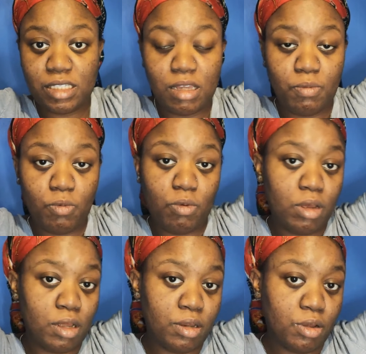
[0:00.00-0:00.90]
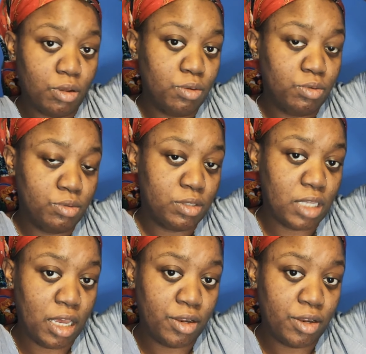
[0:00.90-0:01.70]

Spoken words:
someone whose